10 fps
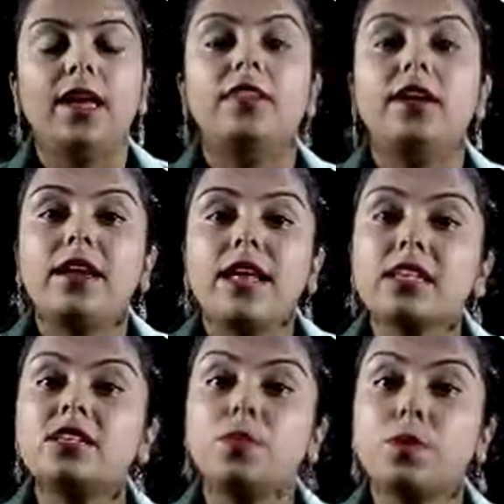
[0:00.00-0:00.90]
The
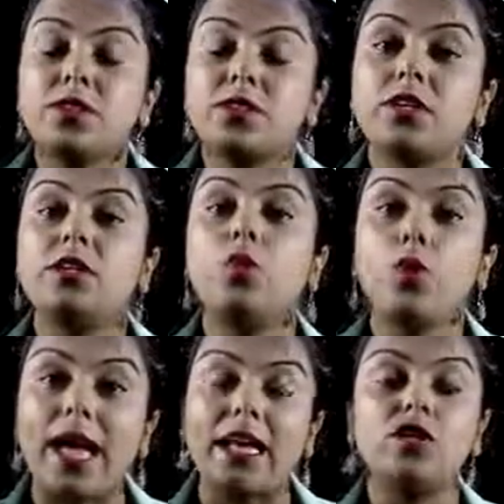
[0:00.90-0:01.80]
next person who
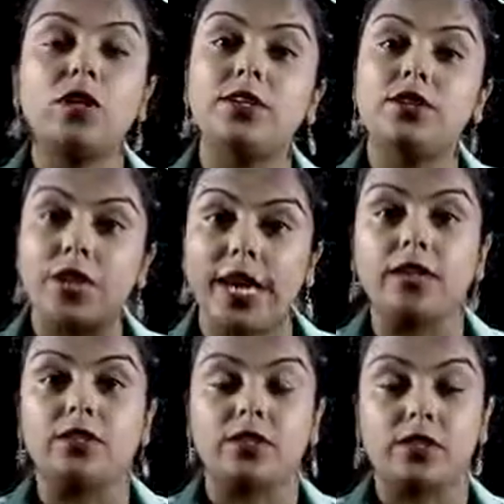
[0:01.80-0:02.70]
actually
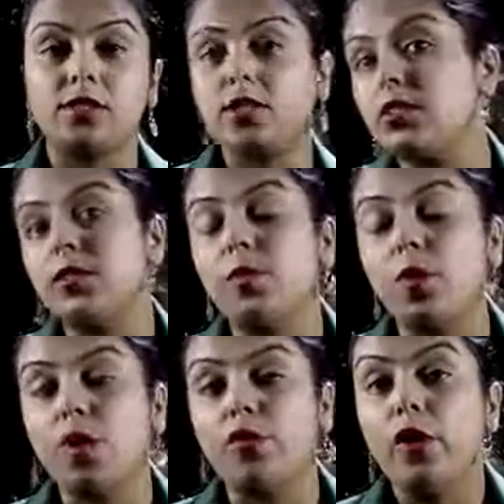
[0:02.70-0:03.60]
changed the system
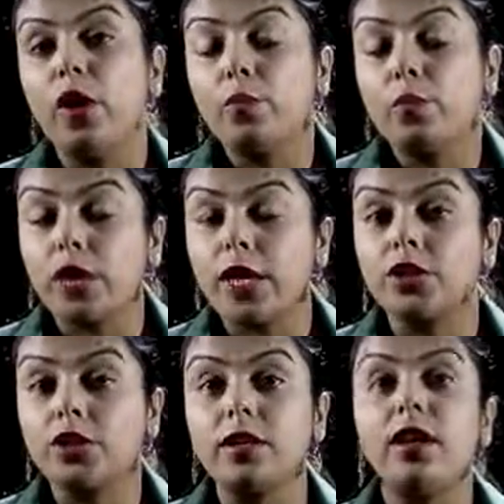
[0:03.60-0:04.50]
of
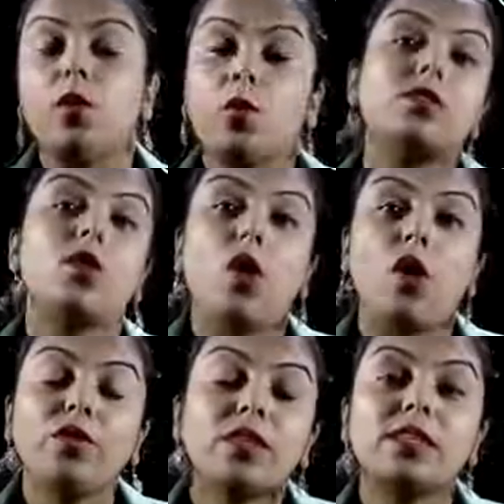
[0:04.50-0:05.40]
production was
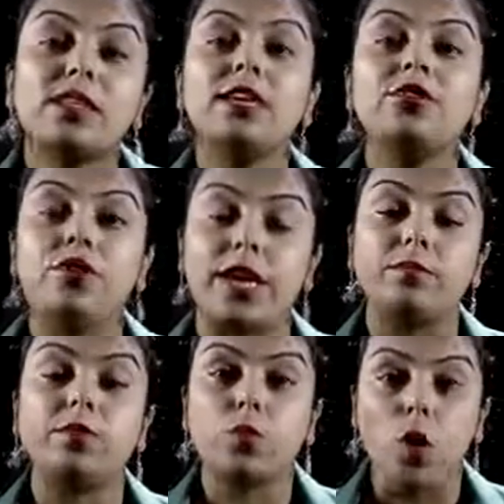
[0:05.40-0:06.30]
obviously
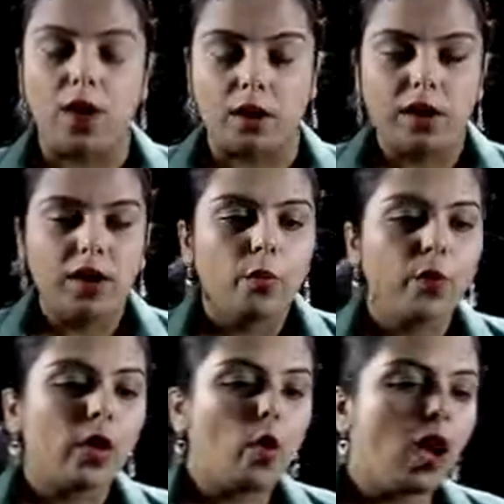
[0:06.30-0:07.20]
James Watt.
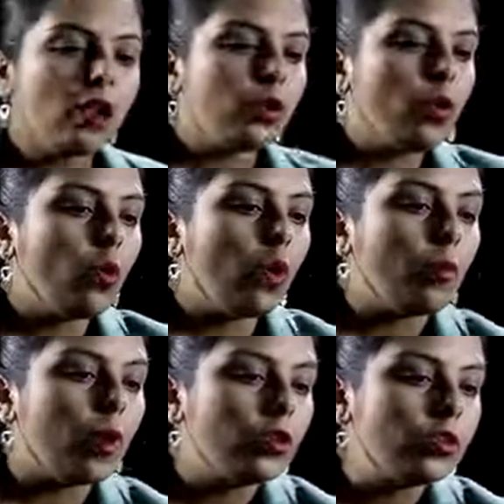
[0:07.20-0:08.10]
We all know
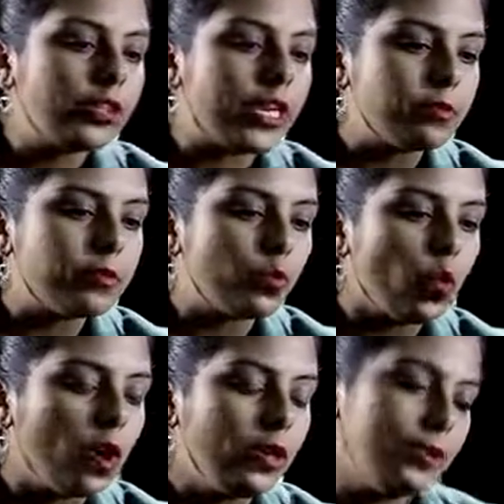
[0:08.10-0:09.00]
about James
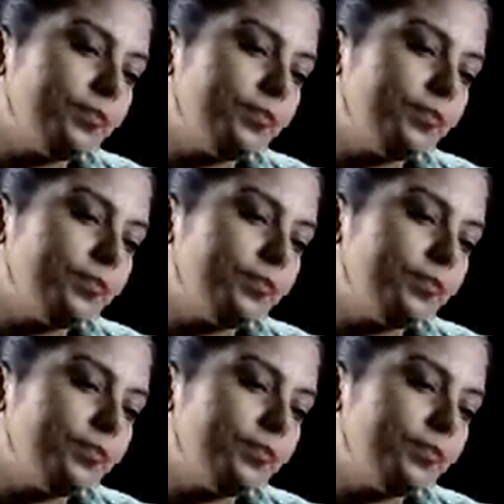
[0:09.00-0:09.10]
Watt,